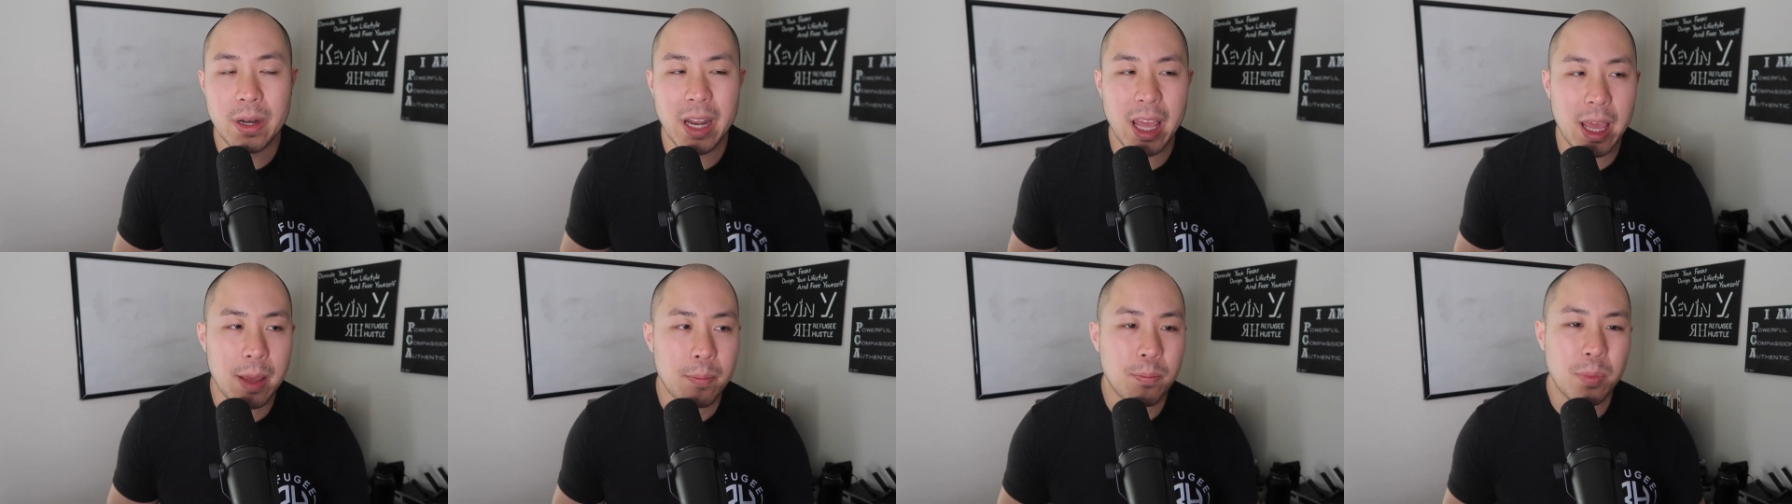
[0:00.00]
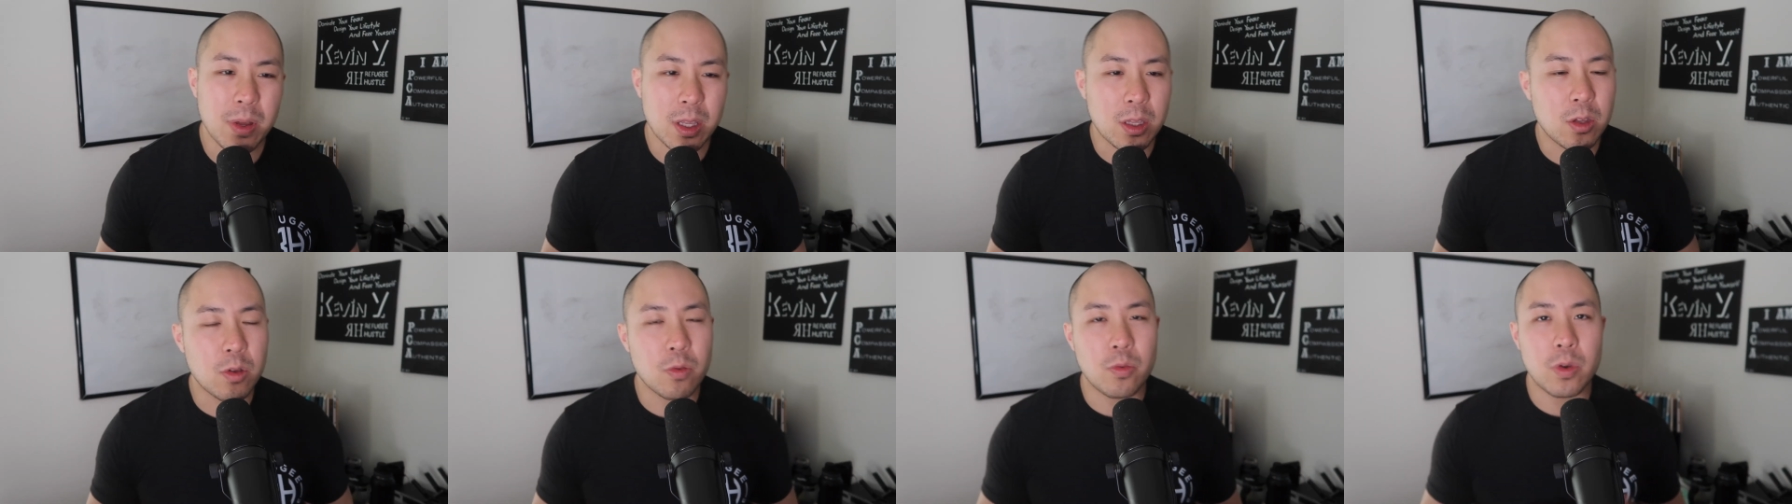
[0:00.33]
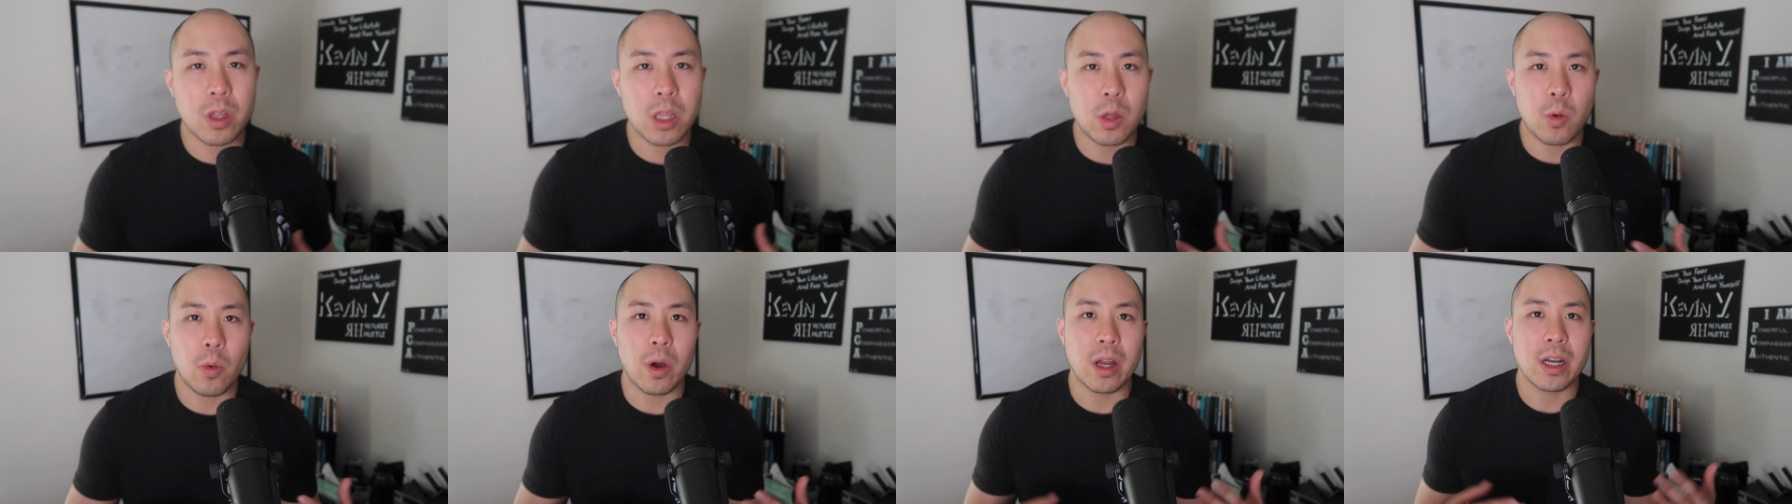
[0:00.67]
per day, but you
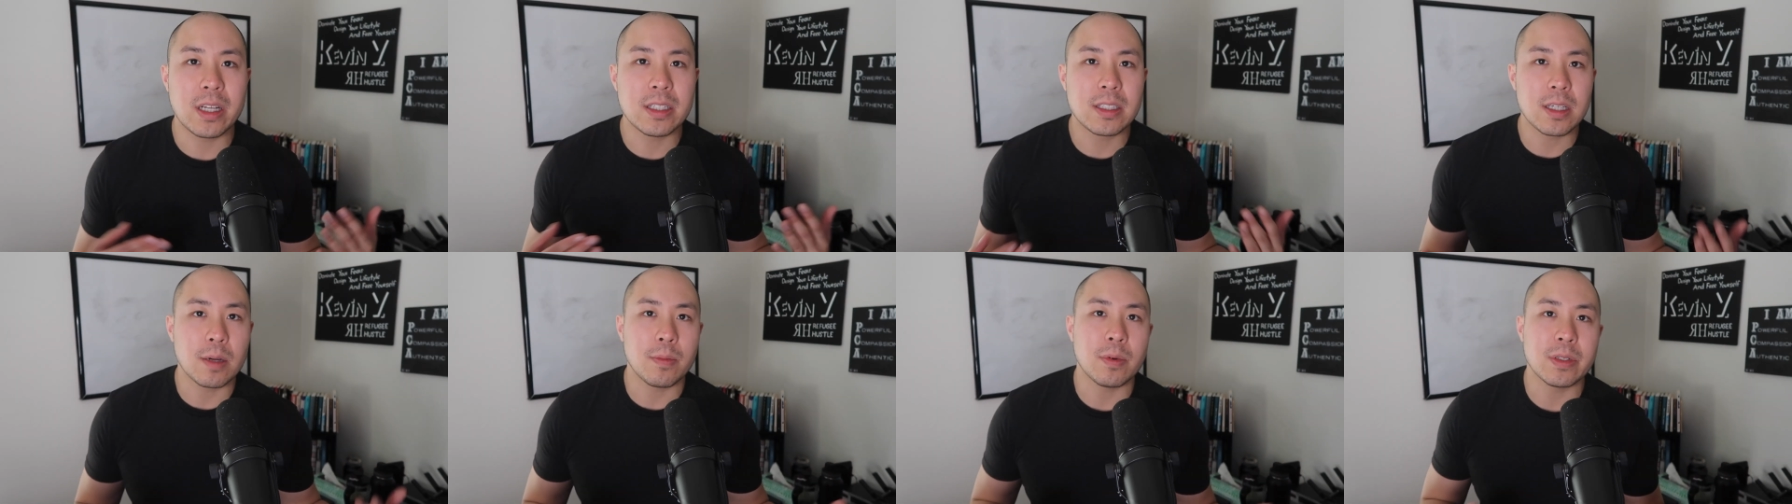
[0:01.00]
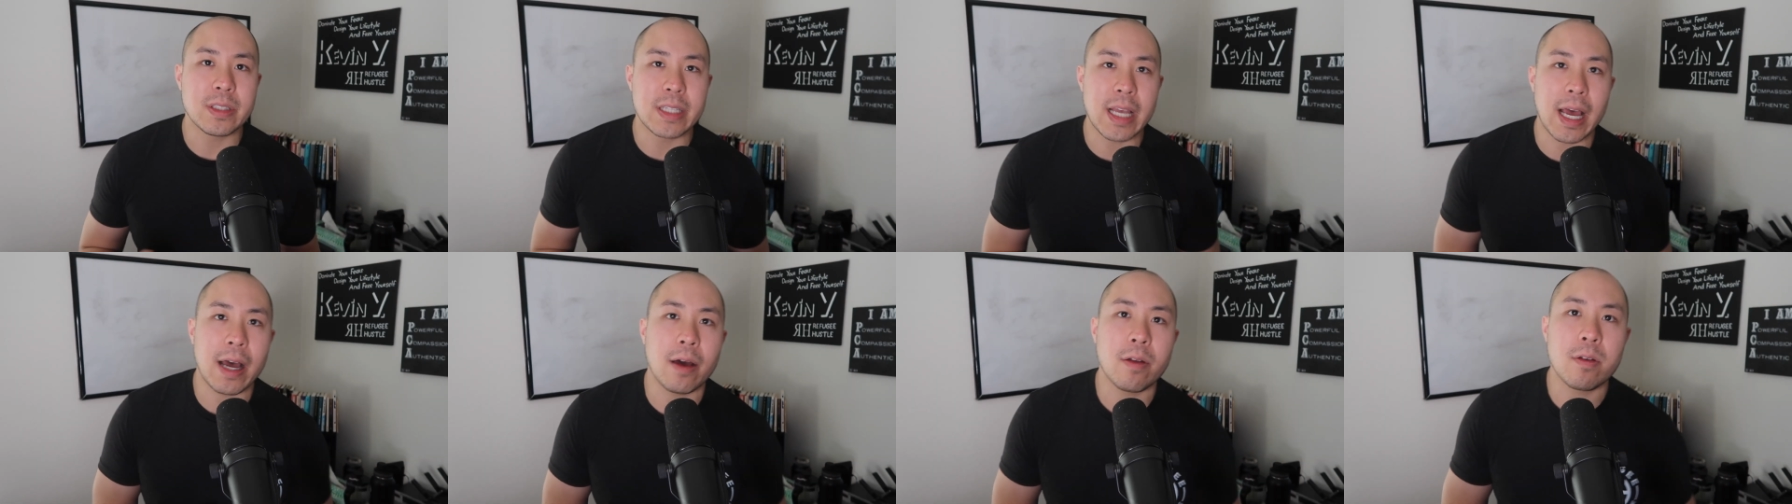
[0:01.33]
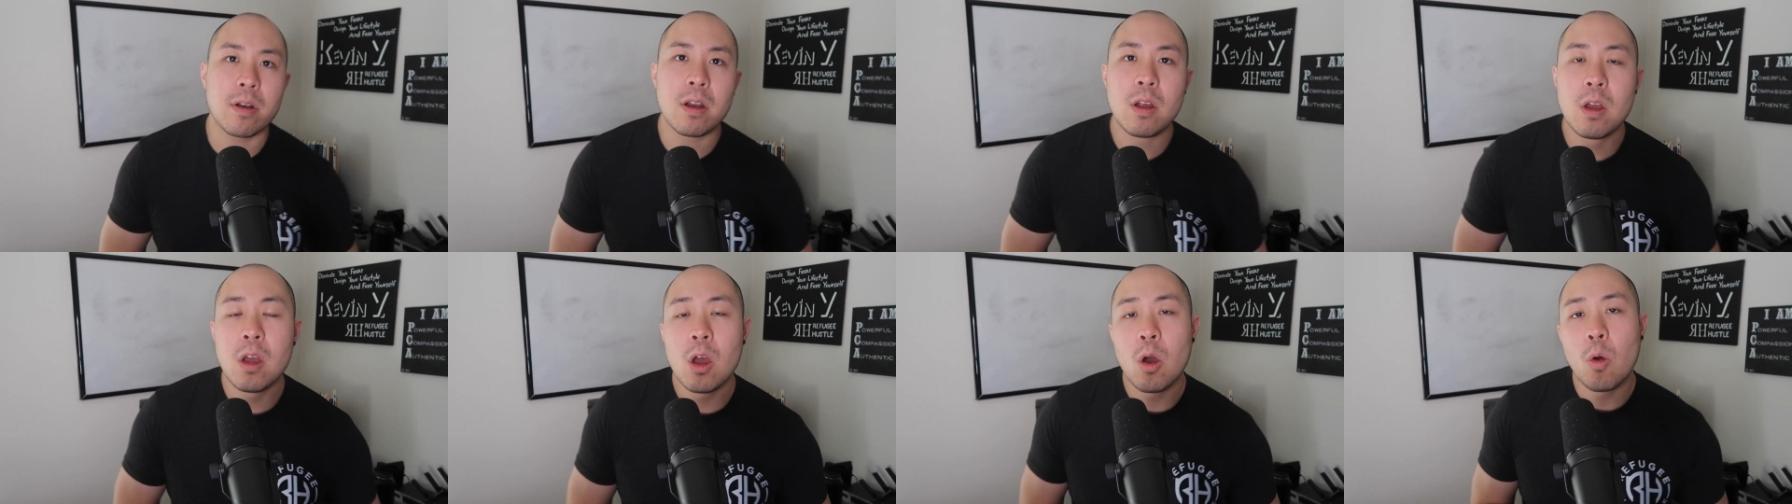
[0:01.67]
really want to double
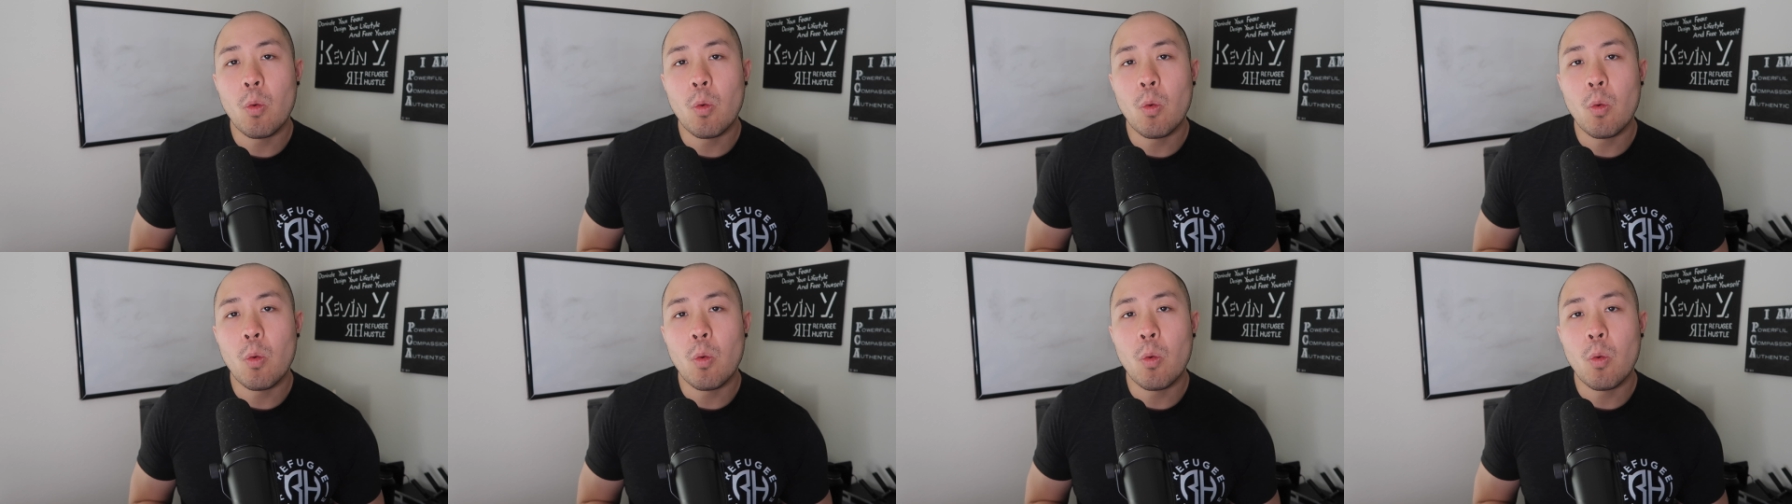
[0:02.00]
down.